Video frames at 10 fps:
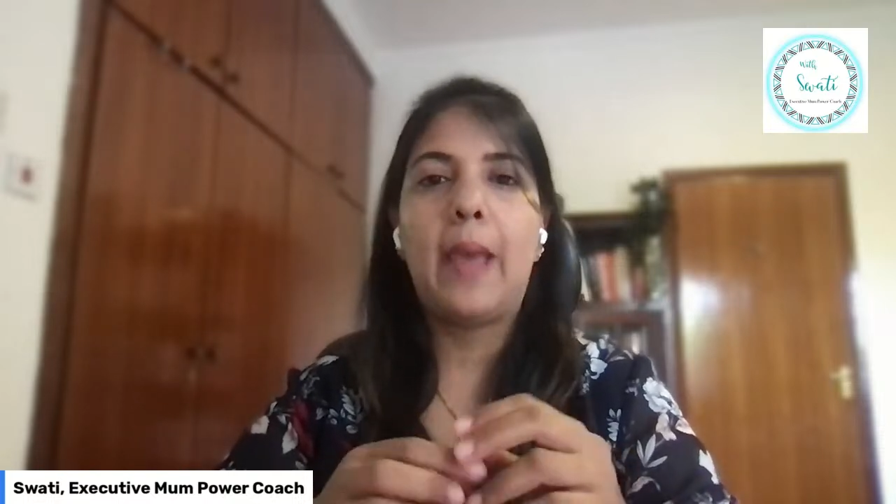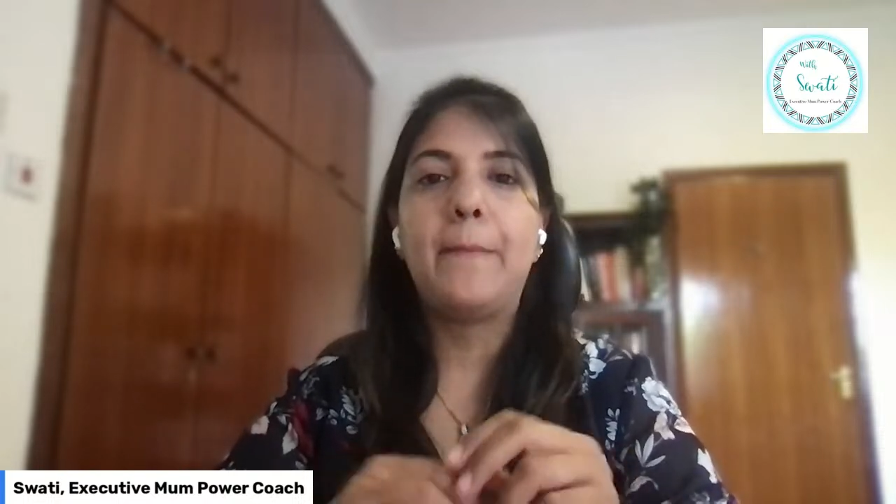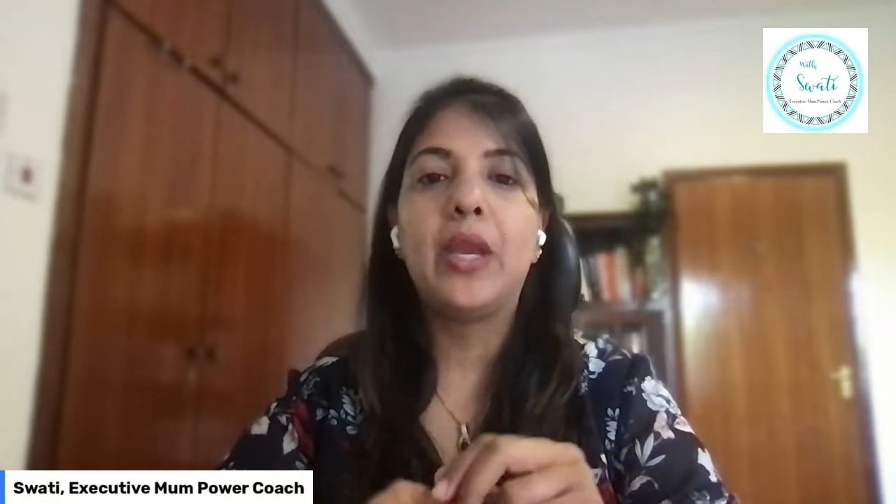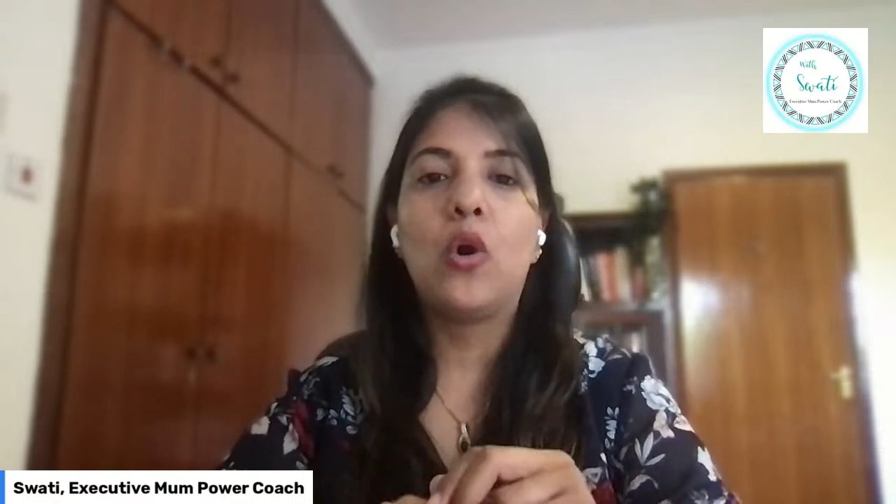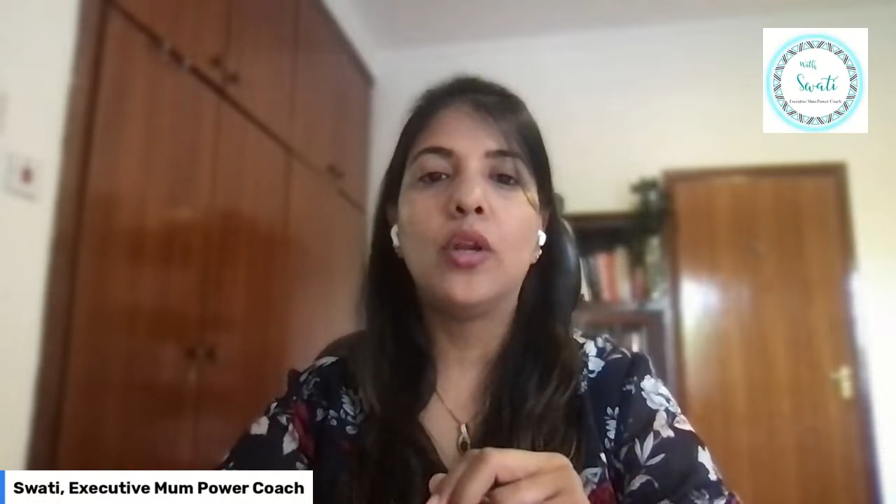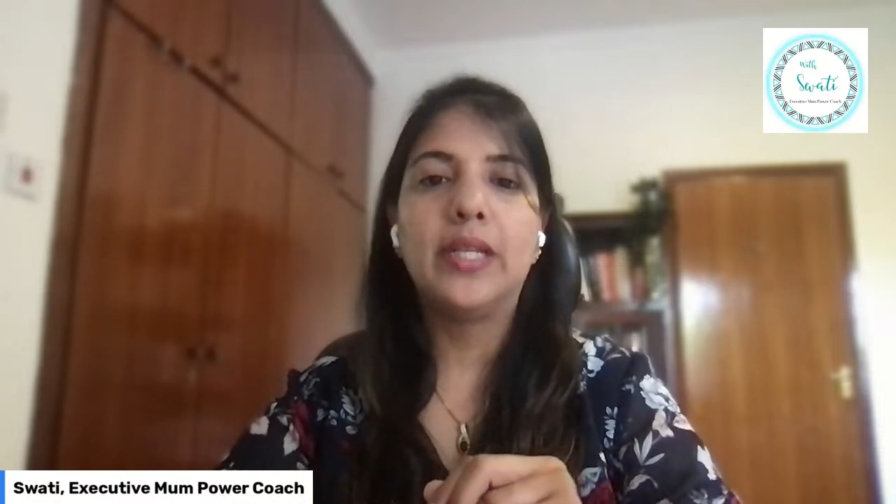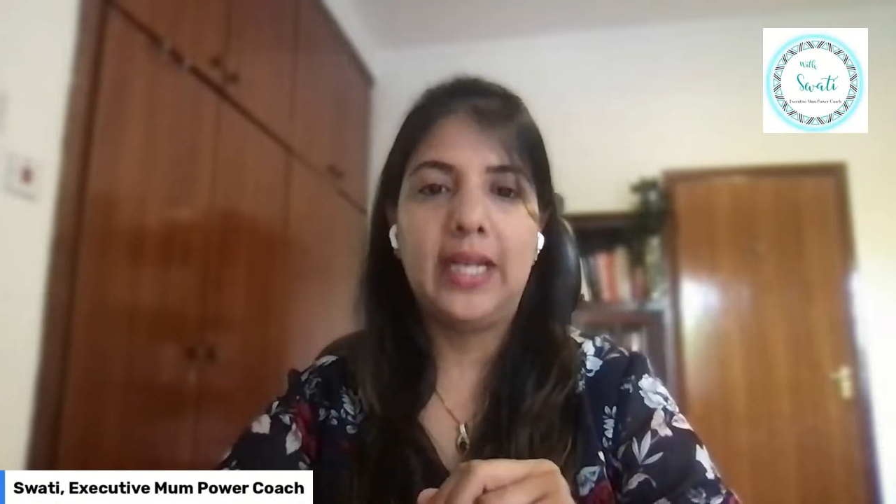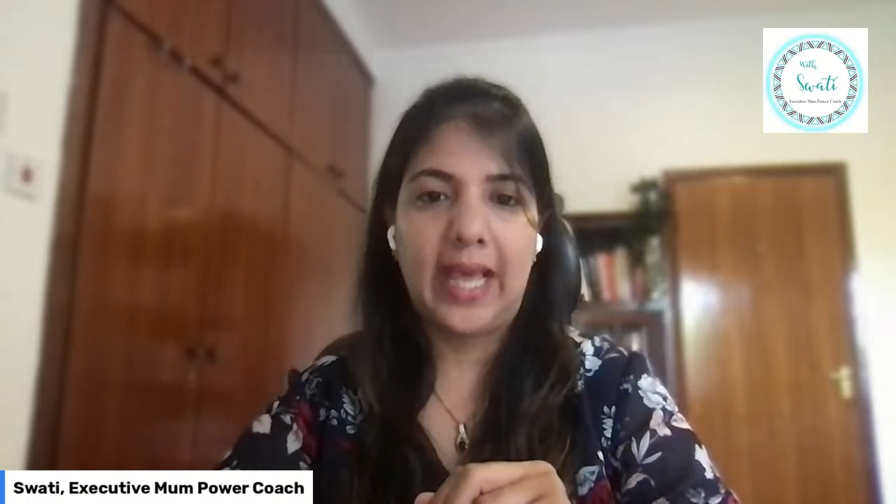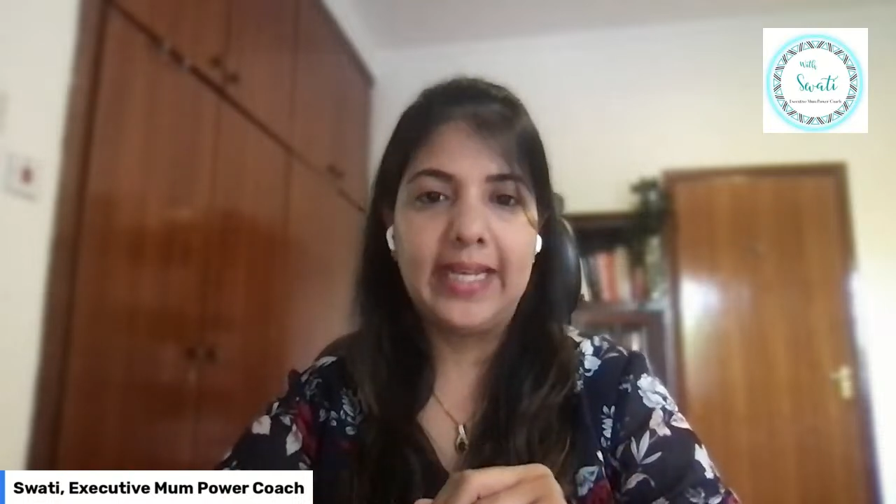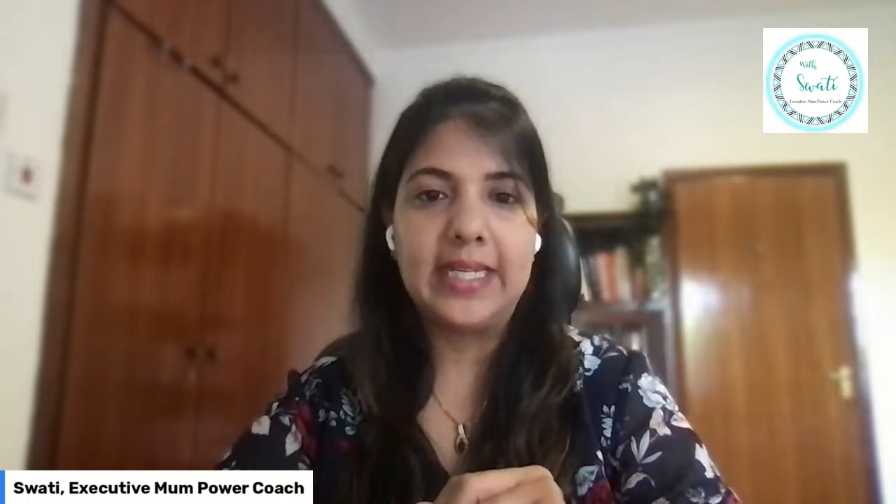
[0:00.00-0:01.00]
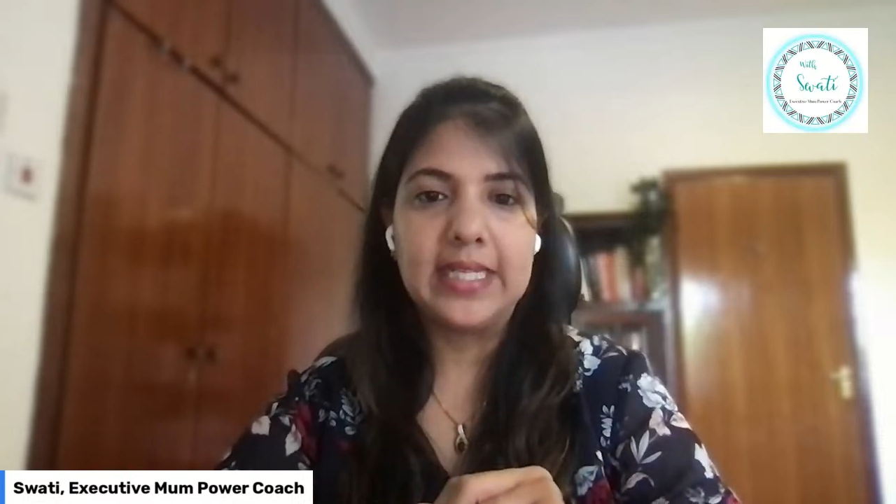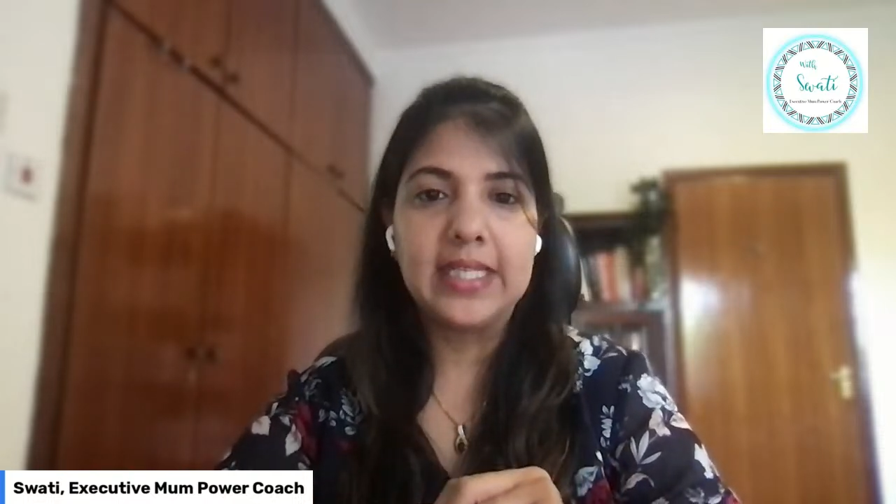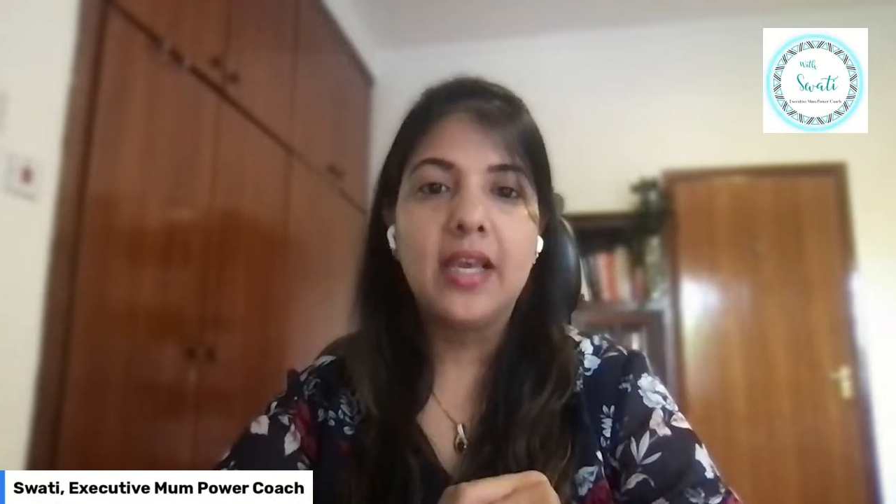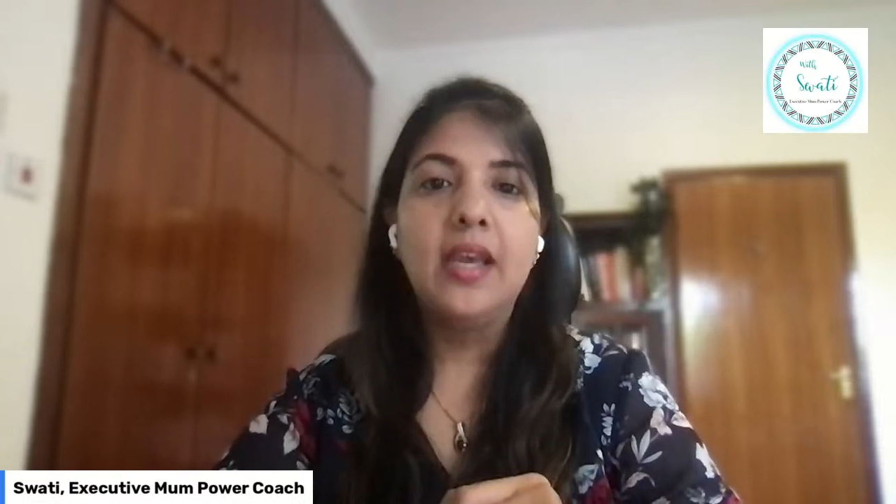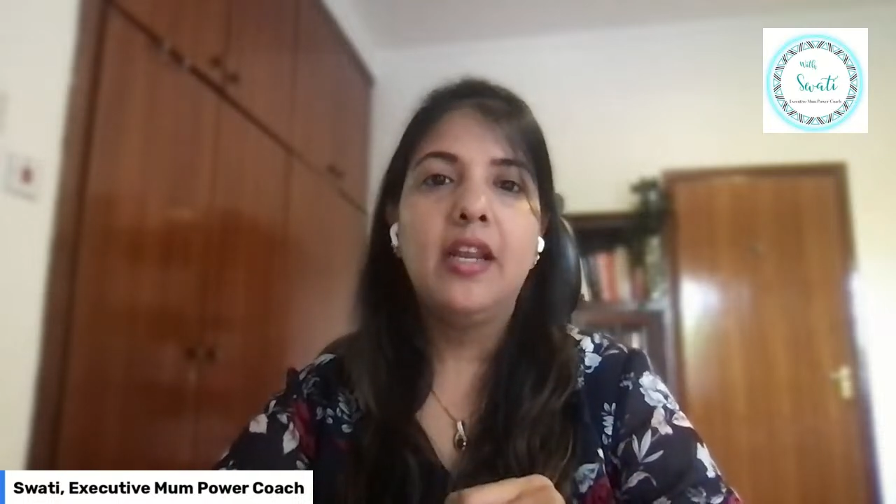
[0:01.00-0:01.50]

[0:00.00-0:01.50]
epicondylitis.